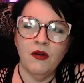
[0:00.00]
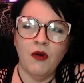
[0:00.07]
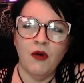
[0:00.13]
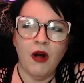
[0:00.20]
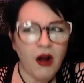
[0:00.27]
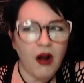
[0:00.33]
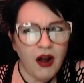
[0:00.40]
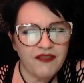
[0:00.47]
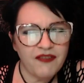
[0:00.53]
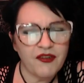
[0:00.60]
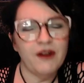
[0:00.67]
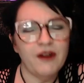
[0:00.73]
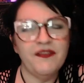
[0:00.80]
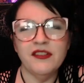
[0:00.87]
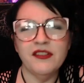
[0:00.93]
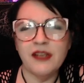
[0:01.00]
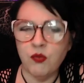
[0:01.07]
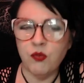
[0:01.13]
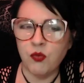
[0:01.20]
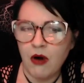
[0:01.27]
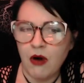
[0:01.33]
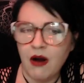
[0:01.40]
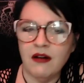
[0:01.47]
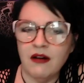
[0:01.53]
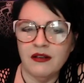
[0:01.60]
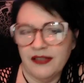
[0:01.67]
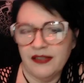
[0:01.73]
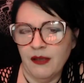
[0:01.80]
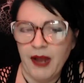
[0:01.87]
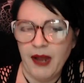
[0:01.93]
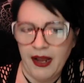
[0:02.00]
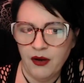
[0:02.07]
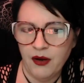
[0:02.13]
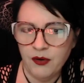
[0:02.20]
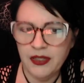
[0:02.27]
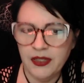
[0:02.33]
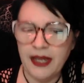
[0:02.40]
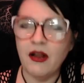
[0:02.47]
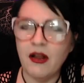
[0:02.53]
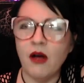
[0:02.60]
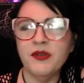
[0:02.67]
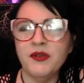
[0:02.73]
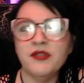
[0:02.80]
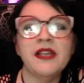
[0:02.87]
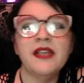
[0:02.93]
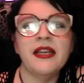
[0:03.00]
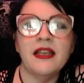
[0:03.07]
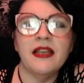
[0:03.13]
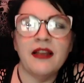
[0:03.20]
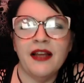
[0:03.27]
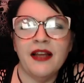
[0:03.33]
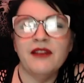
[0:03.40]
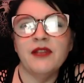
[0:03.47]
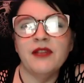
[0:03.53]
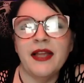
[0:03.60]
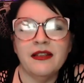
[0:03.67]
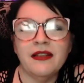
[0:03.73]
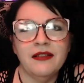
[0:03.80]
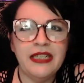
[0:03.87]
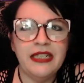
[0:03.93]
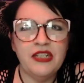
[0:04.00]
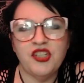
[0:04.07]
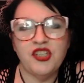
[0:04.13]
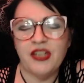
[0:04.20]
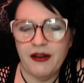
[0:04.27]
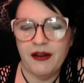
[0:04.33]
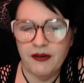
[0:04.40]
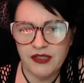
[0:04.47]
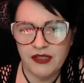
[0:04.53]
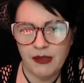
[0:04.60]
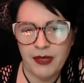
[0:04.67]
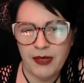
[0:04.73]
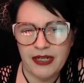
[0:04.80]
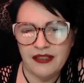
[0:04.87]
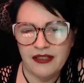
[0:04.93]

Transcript: off, or it feels like wrong somehow, like almost like it kind of like leached out of somebody's